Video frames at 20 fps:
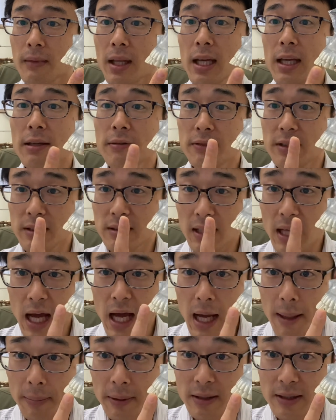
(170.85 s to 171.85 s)
If the
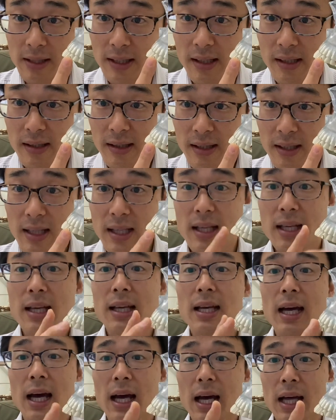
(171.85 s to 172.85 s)
upper teeth
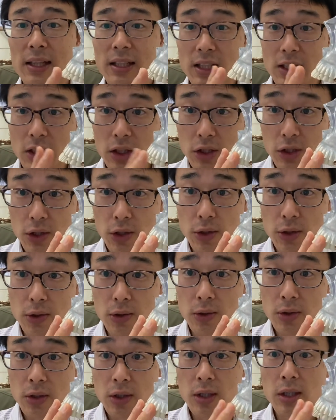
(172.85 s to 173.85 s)
are the issue
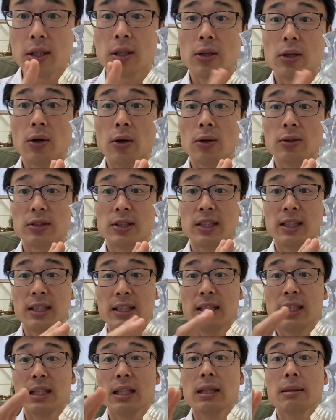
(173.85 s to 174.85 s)

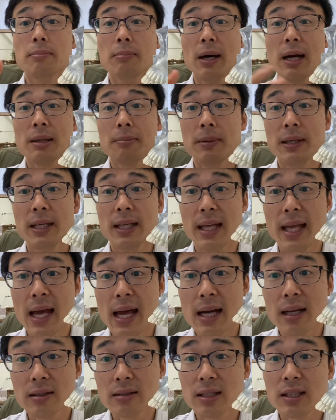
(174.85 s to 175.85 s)
causing bite being
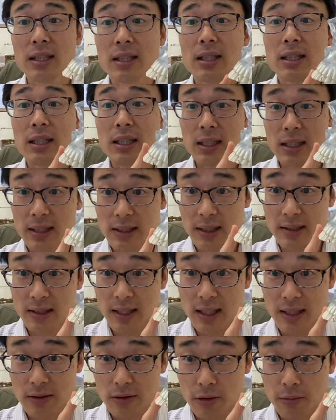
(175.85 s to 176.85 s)
out, it's a
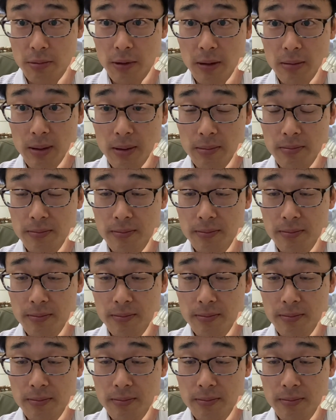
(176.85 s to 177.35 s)
dental problem.